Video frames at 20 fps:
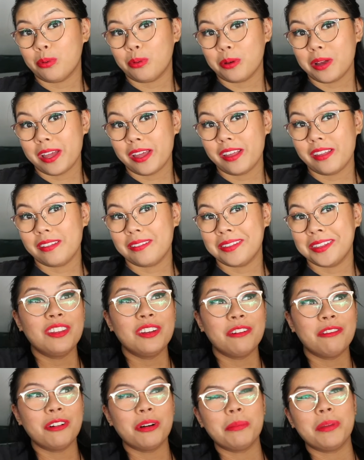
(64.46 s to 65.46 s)
praise. The
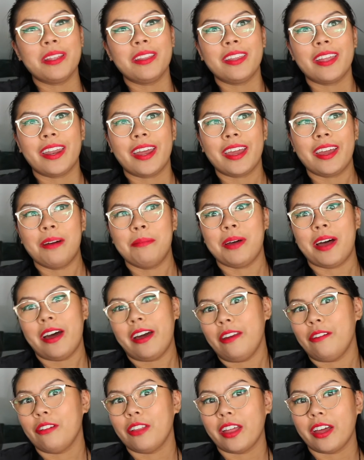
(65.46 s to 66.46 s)
woman that I have
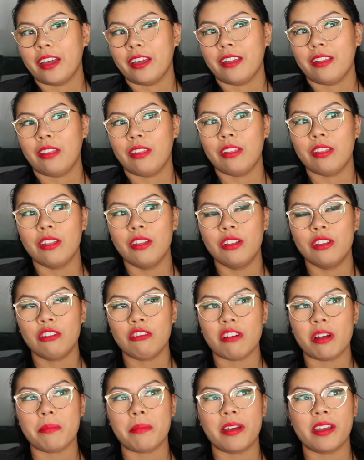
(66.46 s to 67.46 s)
idolized
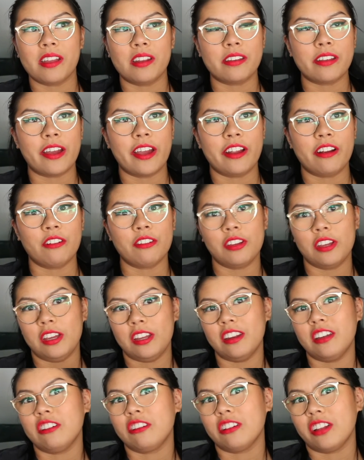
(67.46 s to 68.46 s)
throughout my entire
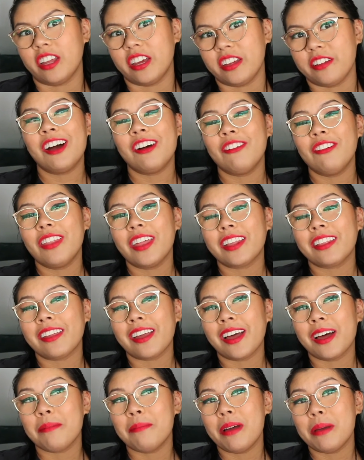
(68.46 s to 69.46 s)
teenage life. I would like to
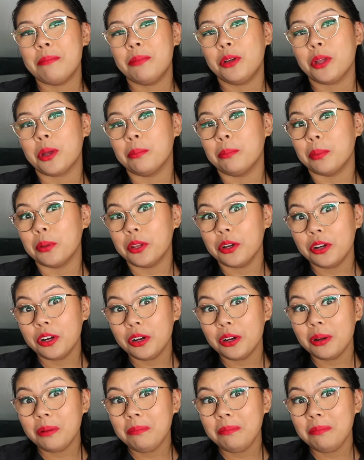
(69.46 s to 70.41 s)
have my book blurb.